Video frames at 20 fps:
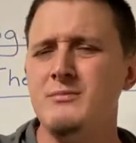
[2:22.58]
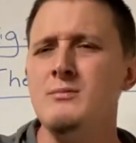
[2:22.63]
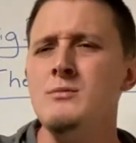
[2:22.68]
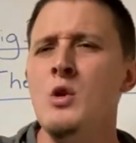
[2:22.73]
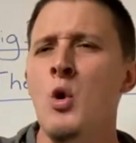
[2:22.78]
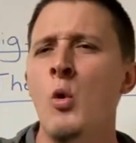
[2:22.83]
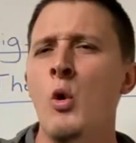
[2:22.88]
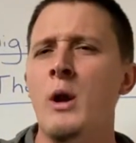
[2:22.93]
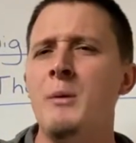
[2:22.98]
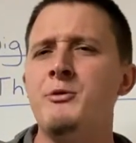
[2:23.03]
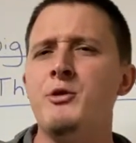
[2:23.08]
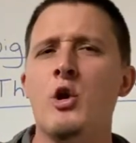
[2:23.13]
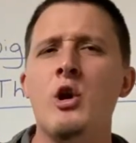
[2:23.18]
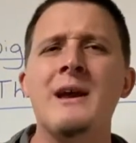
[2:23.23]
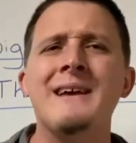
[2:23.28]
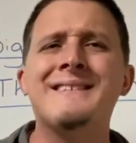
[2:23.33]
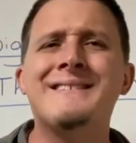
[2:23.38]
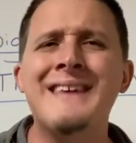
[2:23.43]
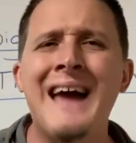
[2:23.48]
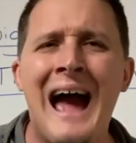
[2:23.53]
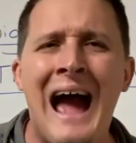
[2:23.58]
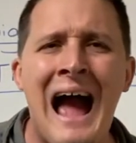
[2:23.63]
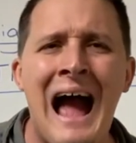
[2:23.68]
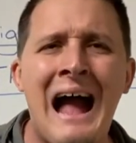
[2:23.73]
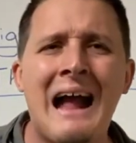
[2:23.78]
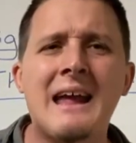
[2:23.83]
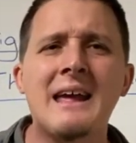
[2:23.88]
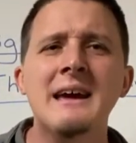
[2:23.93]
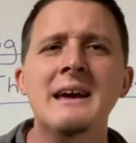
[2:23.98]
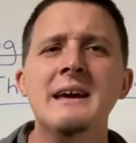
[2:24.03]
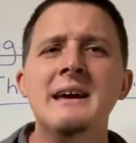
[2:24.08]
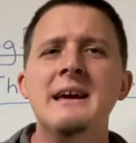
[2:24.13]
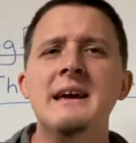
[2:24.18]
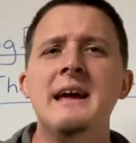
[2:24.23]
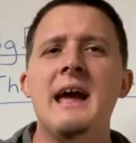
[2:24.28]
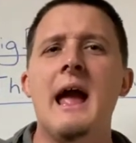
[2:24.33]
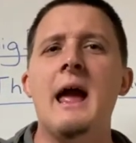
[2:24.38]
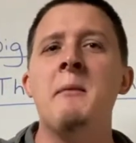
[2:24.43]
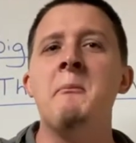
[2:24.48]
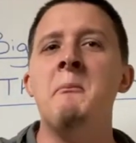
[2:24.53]
or I'm sorry, attack
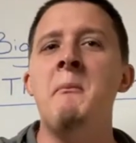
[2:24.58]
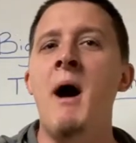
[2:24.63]
and